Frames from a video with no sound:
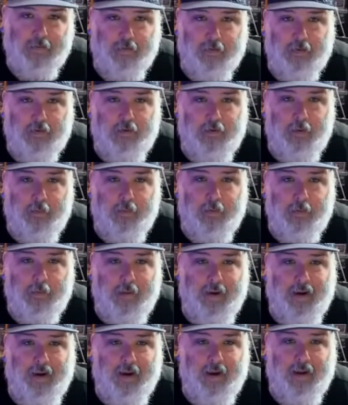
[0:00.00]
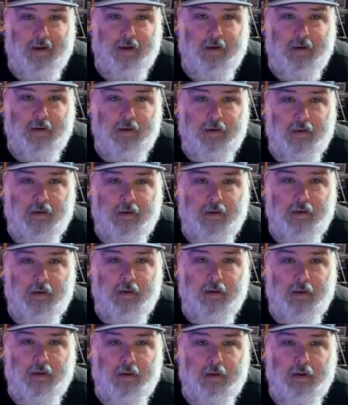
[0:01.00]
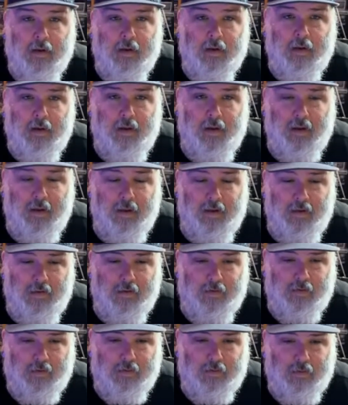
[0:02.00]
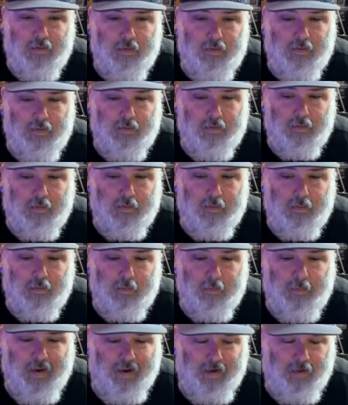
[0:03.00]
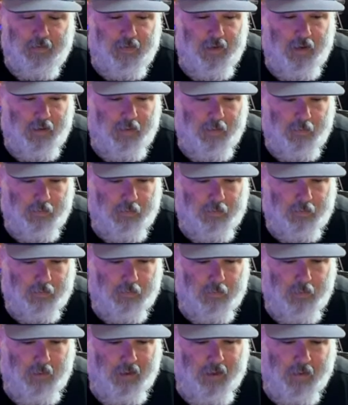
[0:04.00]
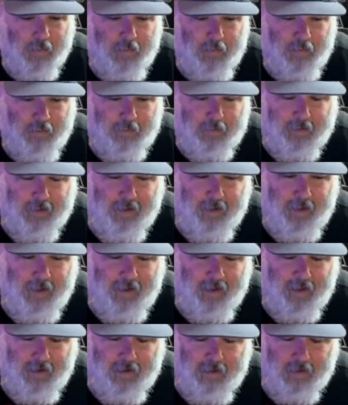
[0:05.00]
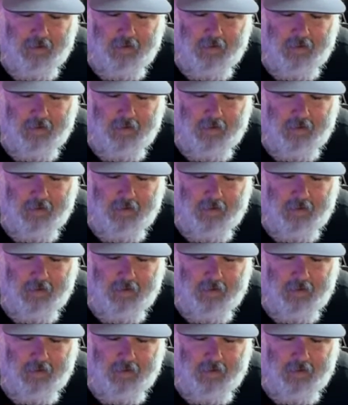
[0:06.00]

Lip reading: for Superman is based on. When I was a kid,